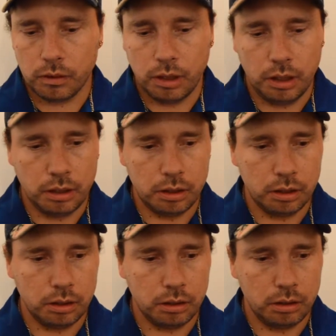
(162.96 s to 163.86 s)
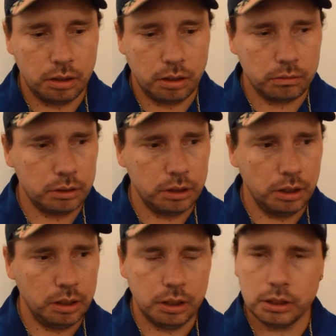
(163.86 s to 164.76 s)
And not really
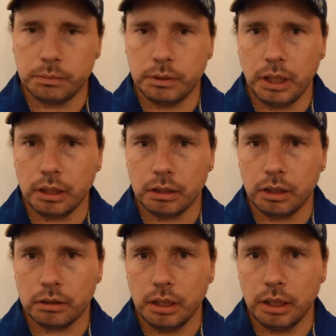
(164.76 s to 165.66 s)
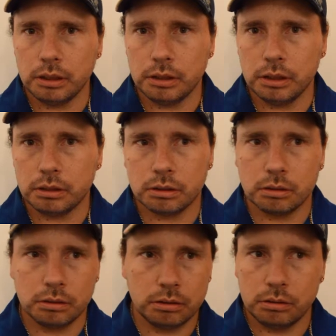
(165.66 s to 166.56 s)
anything spectacular after that, just
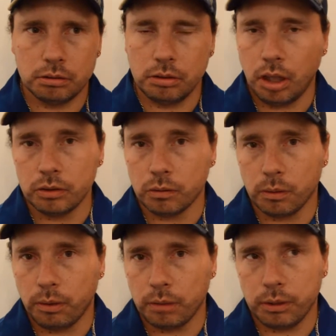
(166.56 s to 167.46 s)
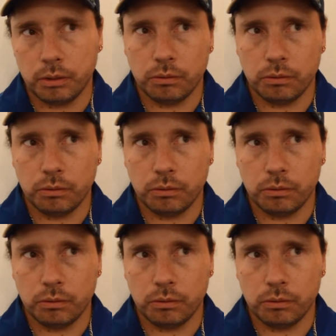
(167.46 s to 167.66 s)
a normal barbecue.